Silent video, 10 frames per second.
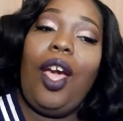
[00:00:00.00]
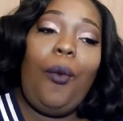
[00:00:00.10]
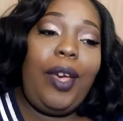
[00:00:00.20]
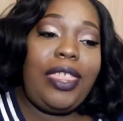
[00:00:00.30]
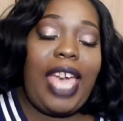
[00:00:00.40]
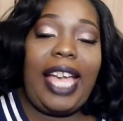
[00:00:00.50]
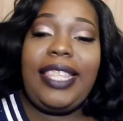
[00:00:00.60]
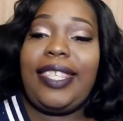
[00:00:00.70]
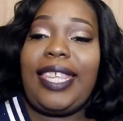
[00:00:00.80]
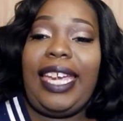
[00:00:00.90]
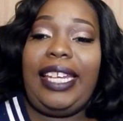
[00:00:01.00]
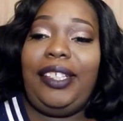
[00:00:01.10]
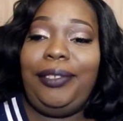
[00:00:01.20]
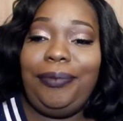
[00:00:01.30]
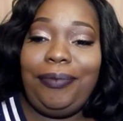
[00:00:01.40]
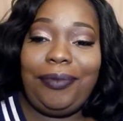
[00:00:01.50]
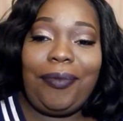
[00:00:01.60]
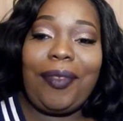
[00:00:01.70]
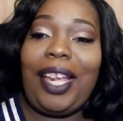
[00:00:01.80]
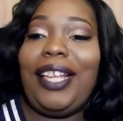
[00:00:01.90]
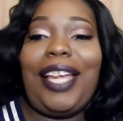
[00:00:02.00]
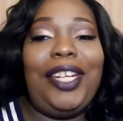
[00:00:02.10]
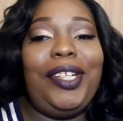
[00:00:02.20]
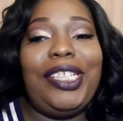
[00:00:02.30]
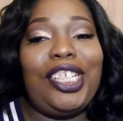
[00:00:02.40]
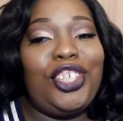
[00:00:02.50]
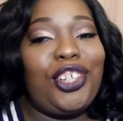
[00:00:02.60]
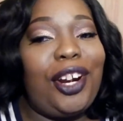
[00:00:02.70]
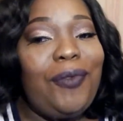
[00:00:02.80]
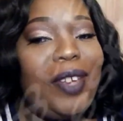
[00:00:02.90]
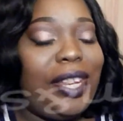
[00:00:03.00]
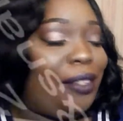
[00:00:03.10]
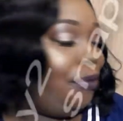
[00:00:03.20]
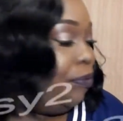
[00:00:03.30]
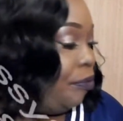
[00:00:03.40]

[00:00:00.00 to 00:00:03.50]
with that said, I know it's a short video,